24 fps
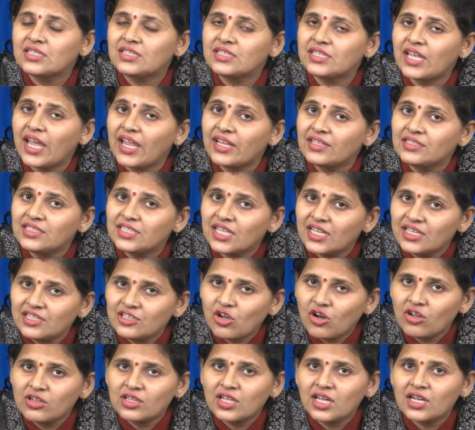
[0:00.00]
tangent
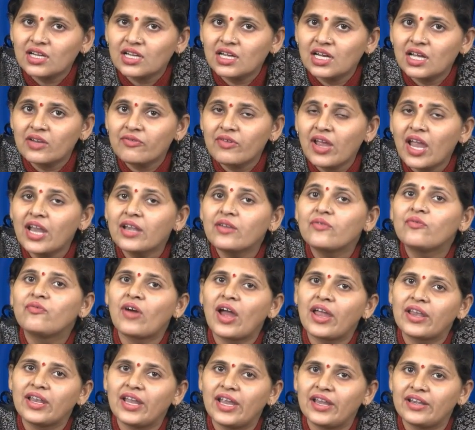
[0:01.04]
on the curve at
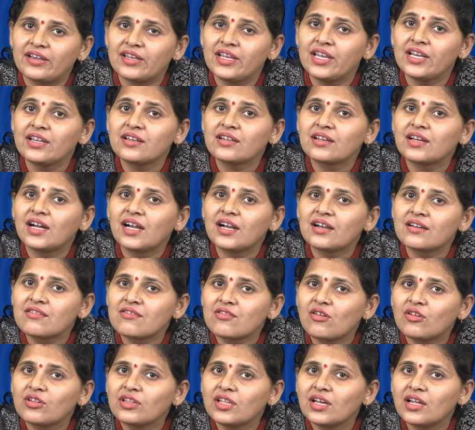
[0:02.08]
finite. It cuts
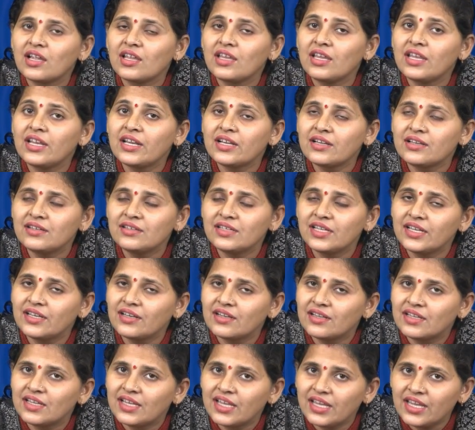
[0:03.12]
on the
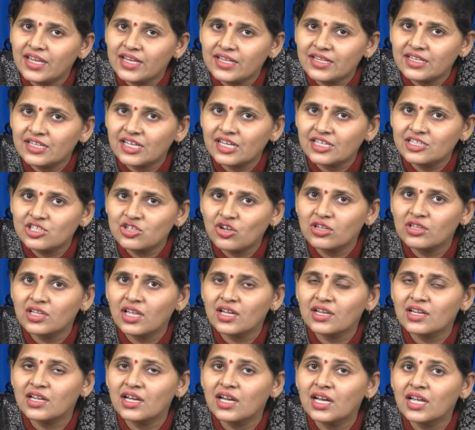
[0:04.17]
it touch on
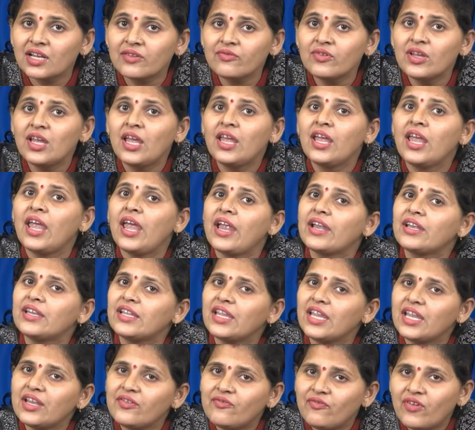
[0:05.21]
the curve at
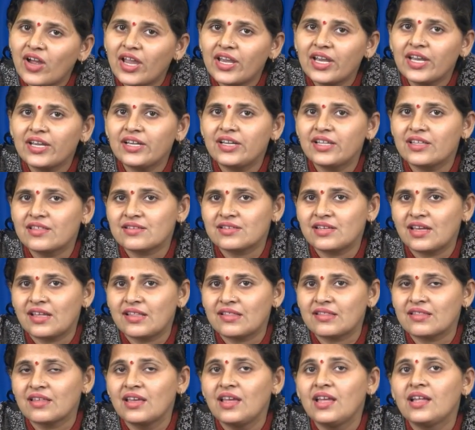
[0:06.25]
infinite
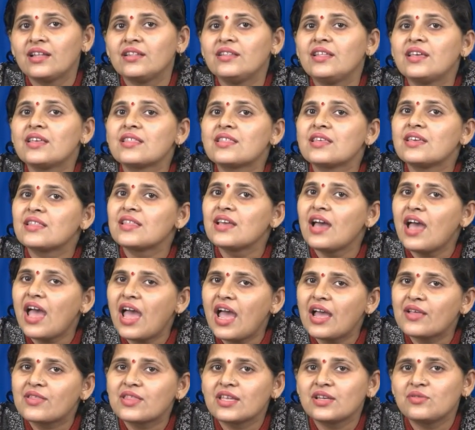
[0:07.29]
distance. This is the
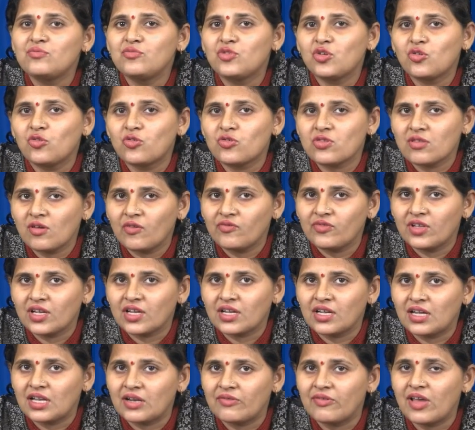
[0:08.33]
asymptotes of the
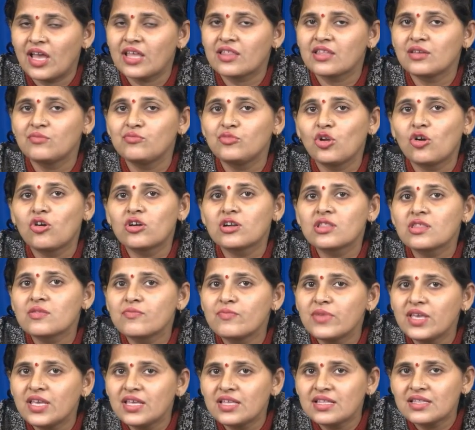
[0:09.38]
curve. Asymptotes
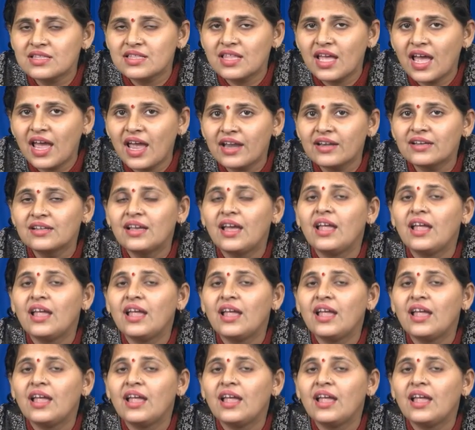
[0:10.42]
means that